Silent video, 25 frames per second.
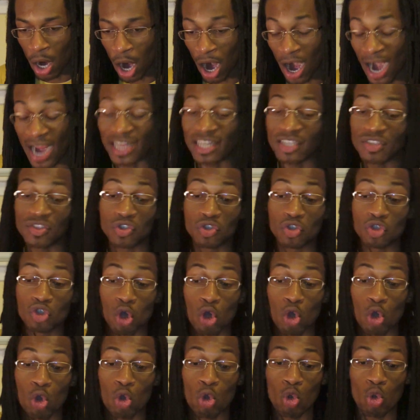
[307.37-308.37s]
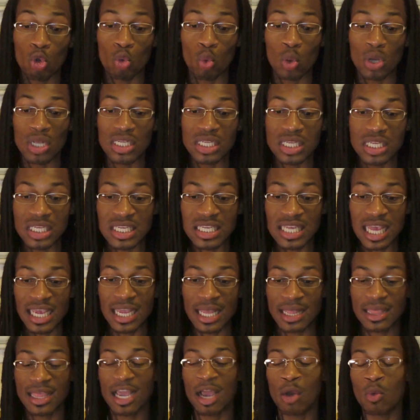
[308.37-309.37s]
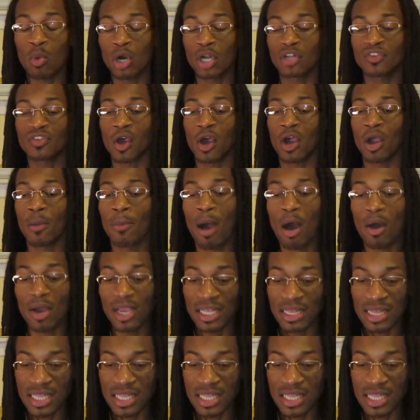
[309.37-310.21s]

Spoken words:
All right, so second thing I want to talk about